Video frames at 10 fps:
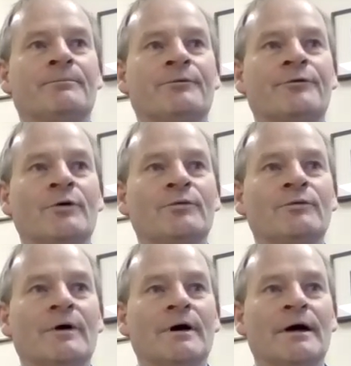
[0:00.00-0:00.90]
So
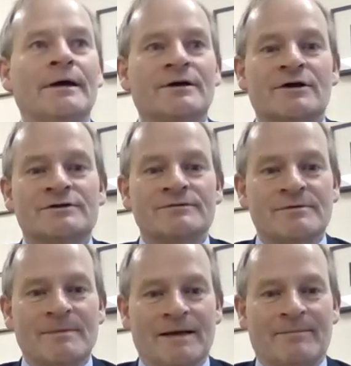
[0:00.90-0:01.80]
I encourage them
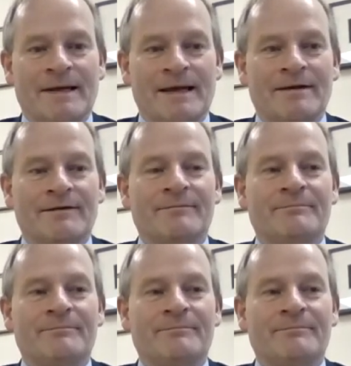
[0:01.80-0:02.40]
to make a plan.